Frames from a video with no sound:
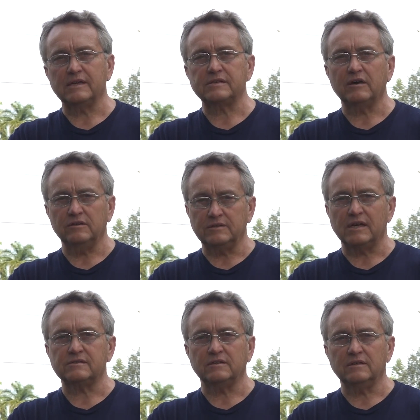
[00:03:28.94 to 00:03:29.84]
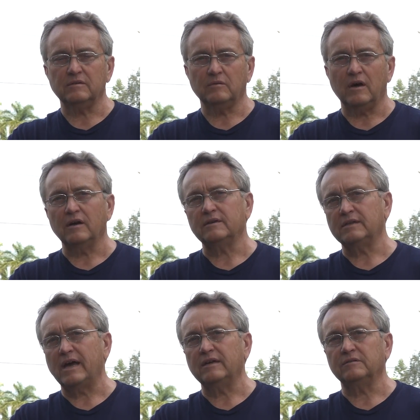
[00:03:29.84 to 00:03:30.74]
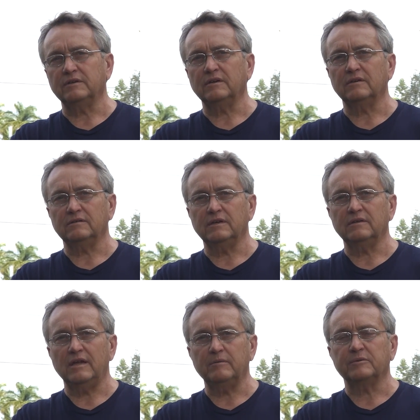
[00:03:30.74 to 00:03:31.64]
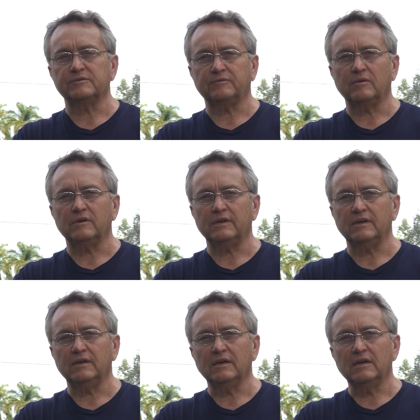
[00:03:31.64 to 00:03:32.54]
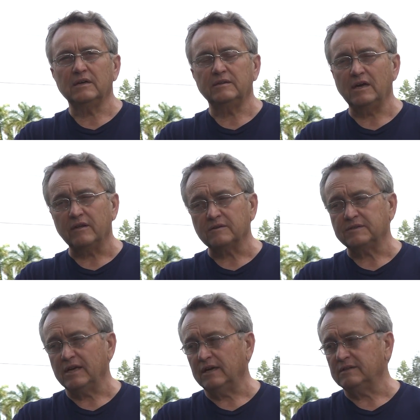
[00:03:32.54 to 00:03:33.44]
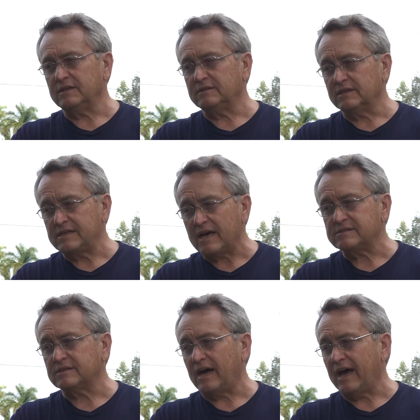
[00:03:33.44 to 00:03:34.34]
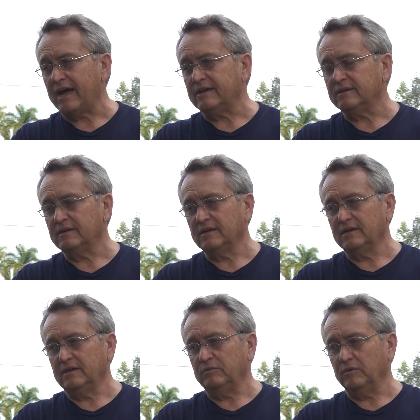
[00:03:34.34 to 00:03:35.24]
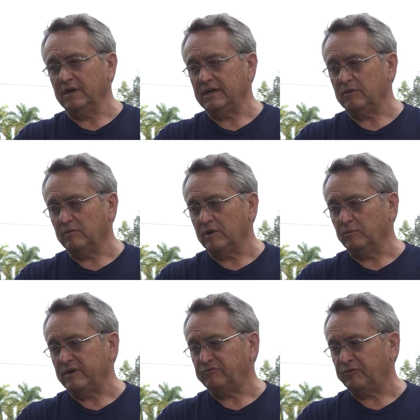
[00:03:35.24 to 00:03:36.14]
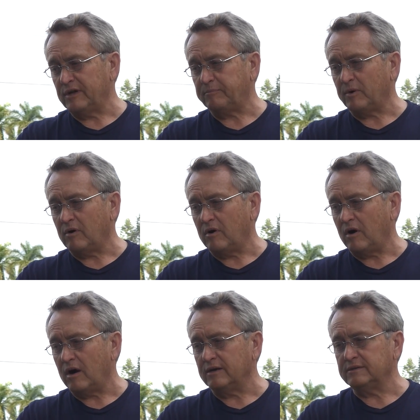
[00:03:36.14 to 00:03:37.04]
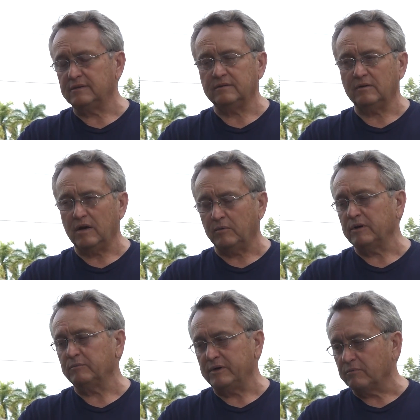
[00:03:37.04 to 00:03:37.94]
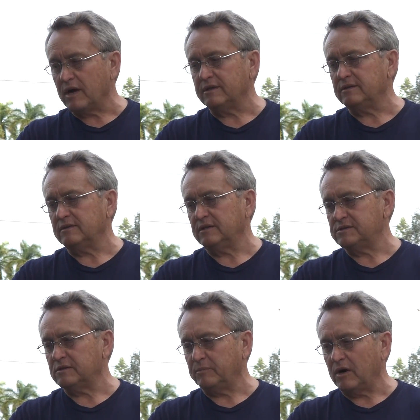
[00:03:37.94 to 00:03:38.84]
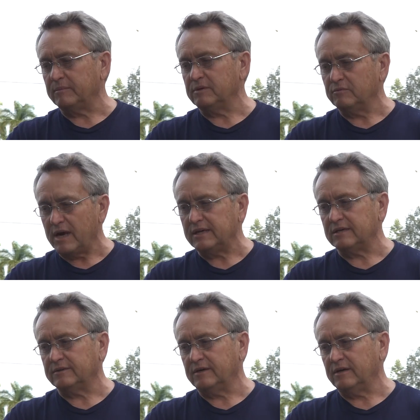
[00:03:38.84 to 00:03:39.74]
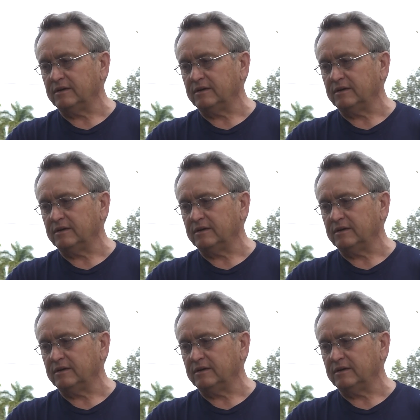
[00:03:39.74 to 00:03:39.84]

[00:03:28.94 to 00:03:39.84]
That's how you test it on our dyno here in Naples, Florida. The other thing, the test guy, when we flip on, or when we run the Suburban regular,